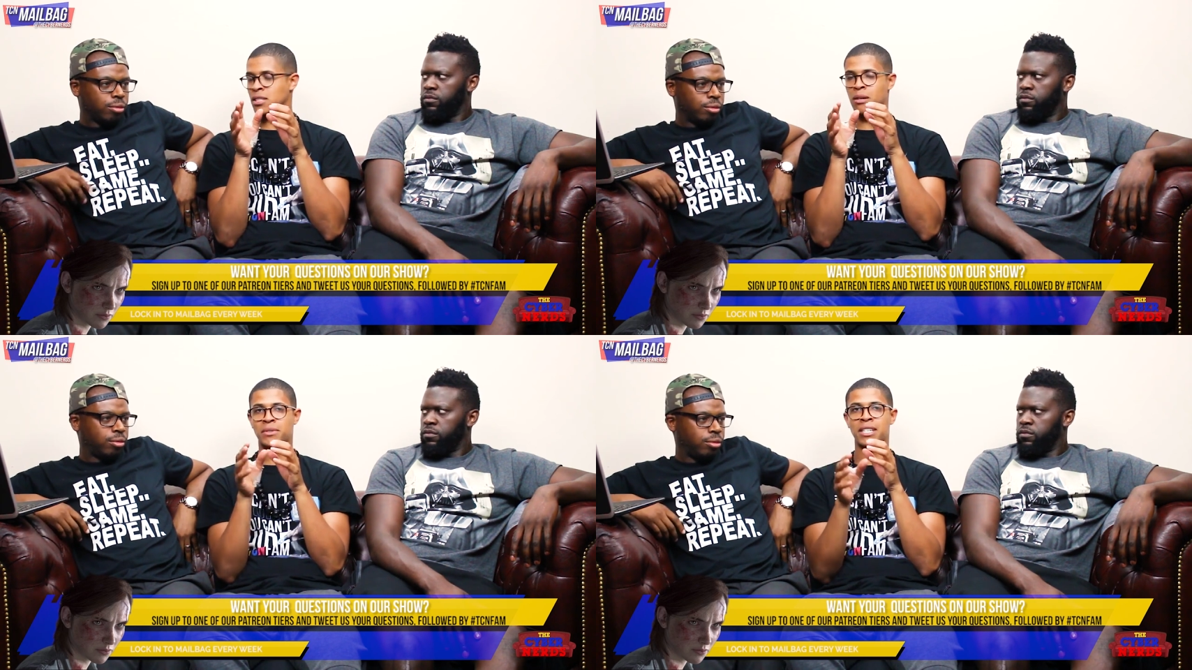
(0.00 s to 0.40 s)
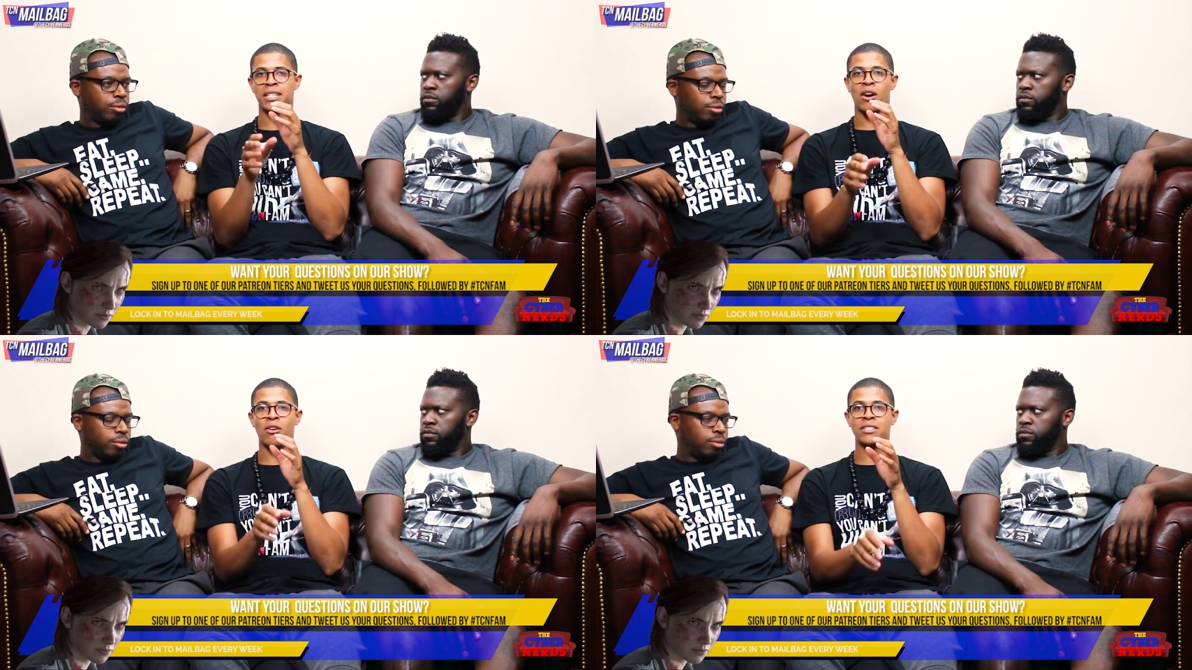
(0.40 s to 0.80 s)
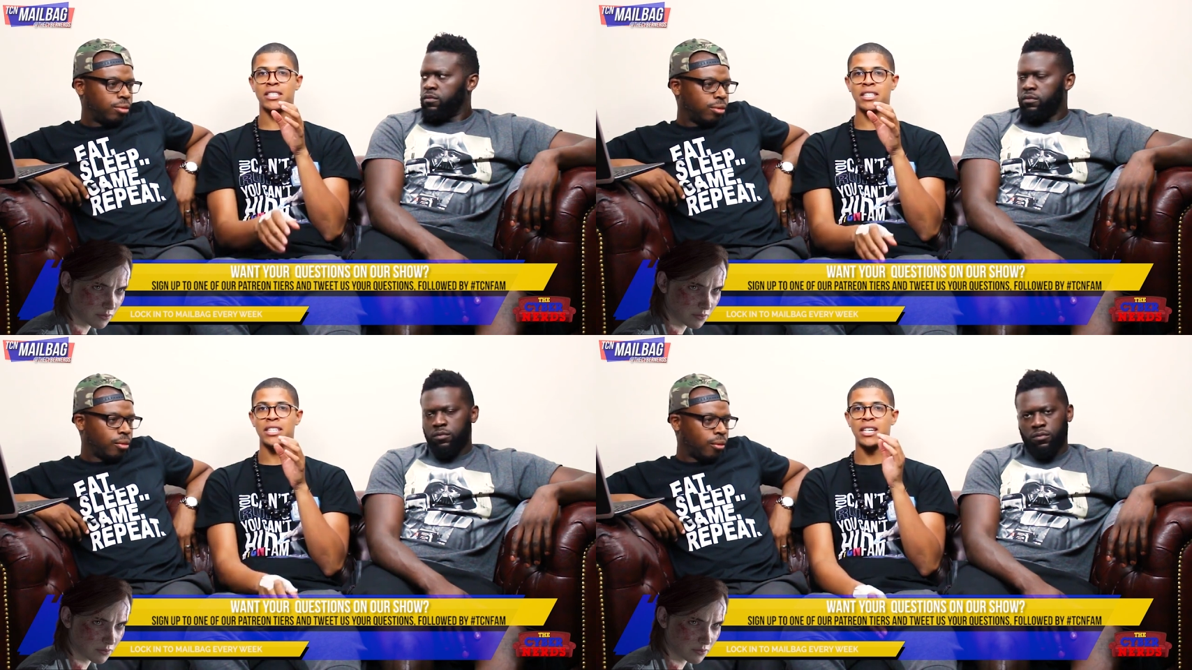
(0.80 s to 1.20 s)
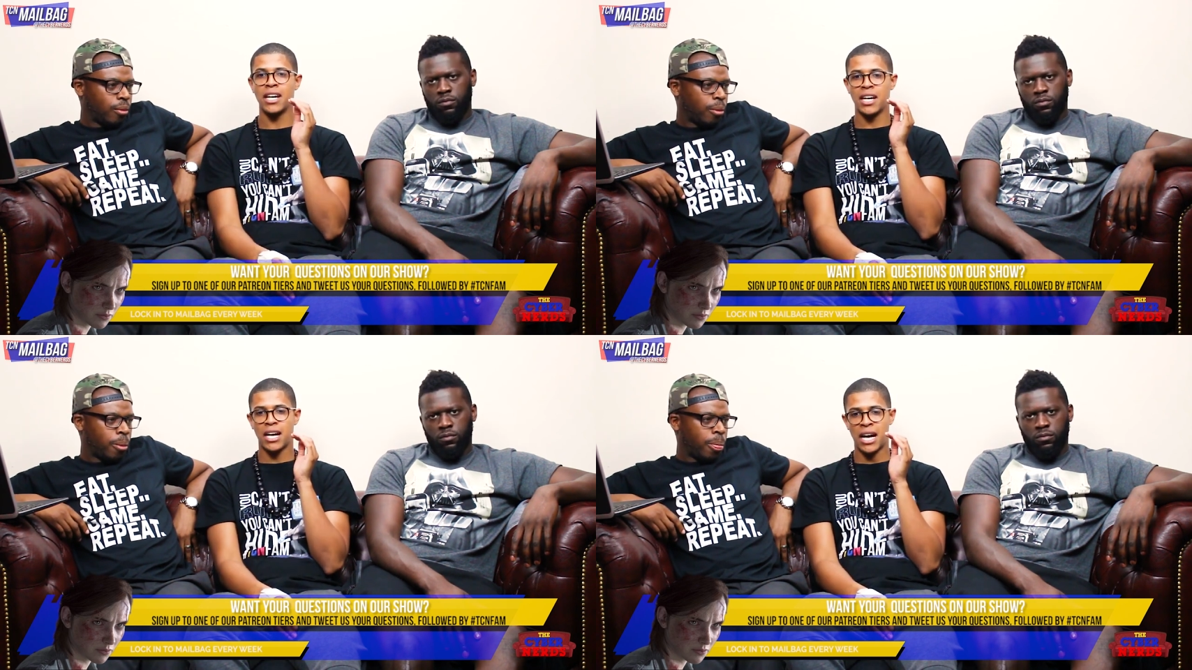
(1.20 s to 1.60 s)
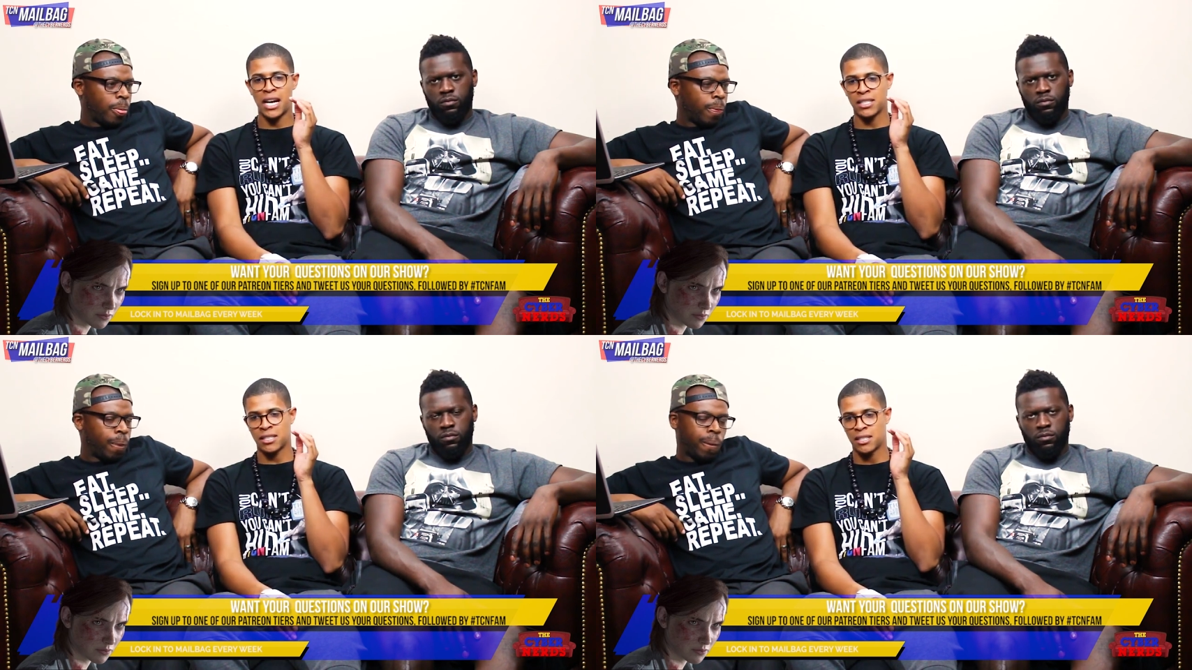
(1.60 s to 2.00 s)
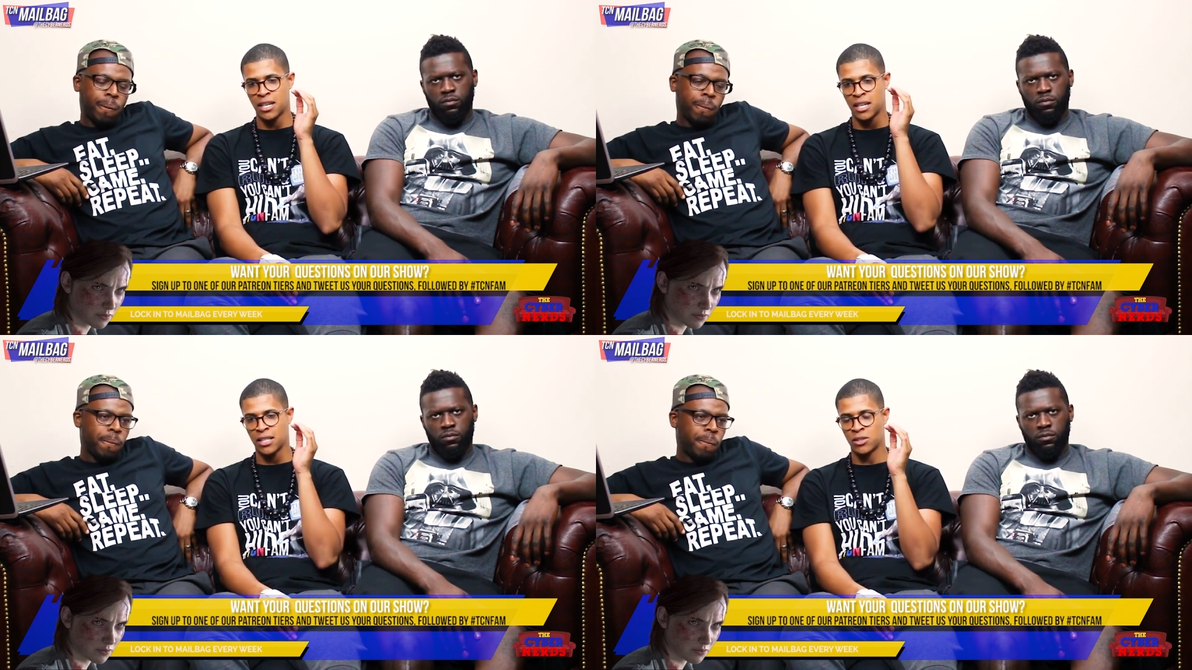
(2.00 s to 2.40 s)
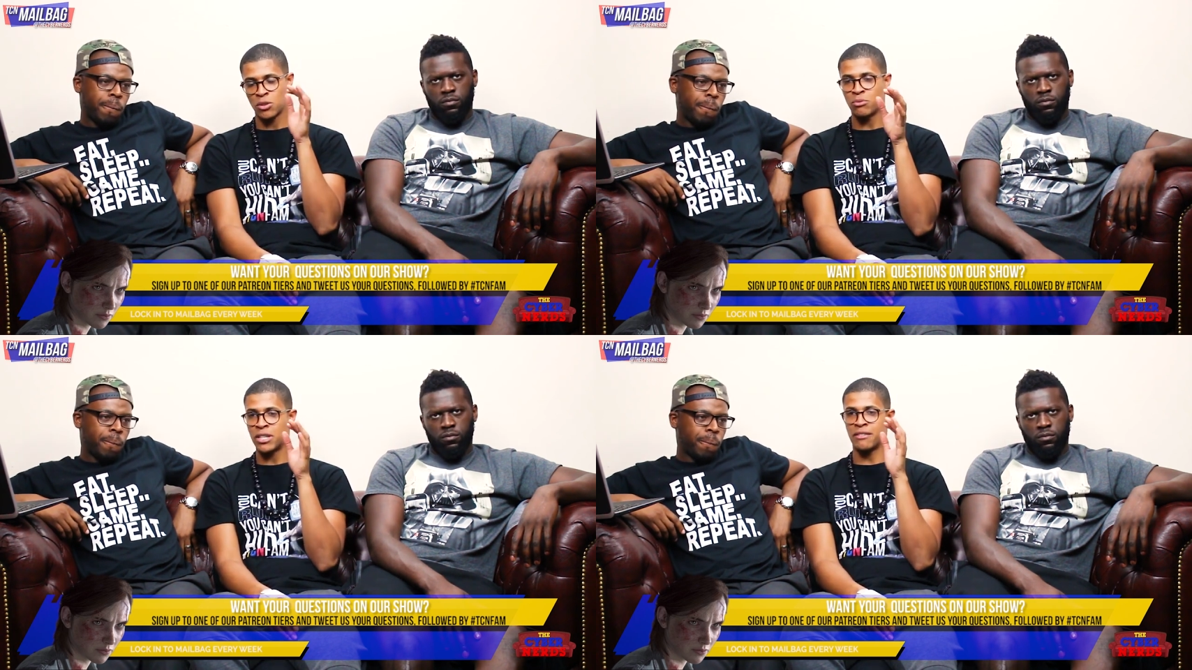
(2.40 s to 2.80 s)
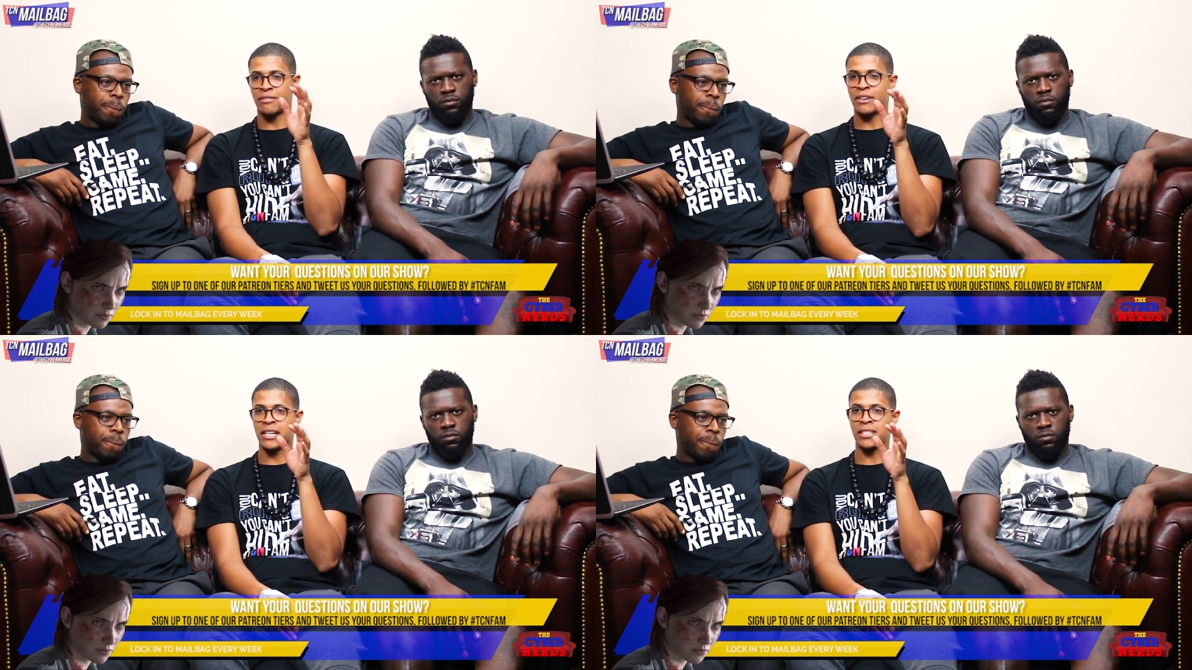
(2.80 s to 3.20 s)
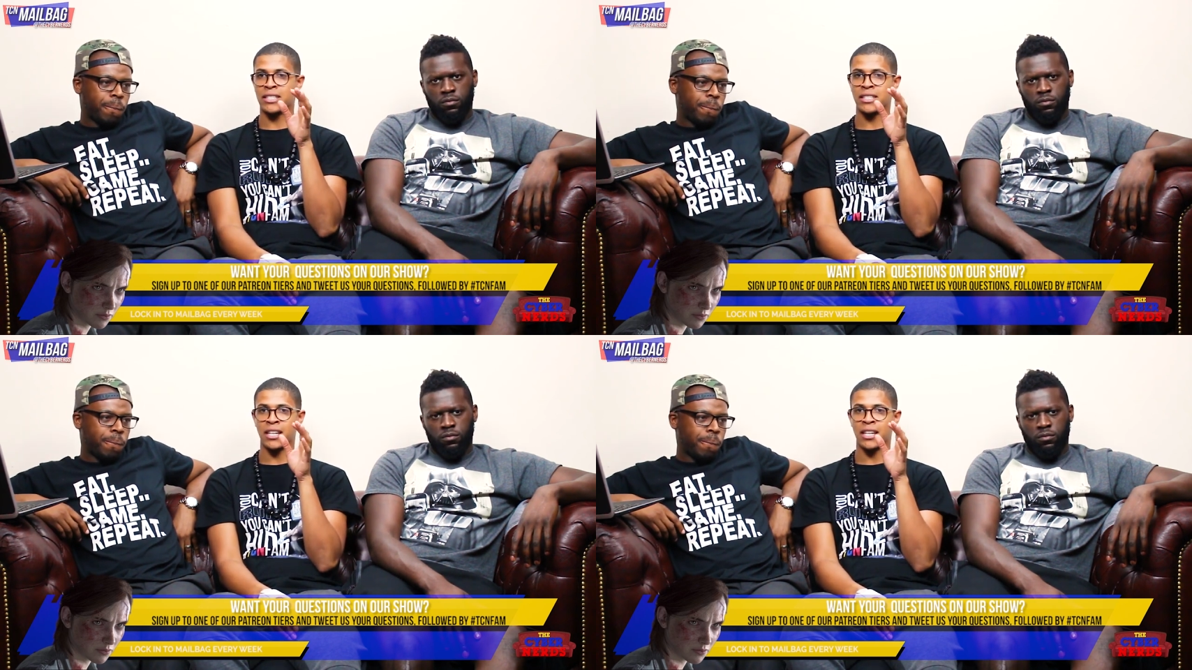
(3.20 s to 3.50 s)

Speaker 1: You know what I'm saying? Like obviously, as a Tomb Raider fan,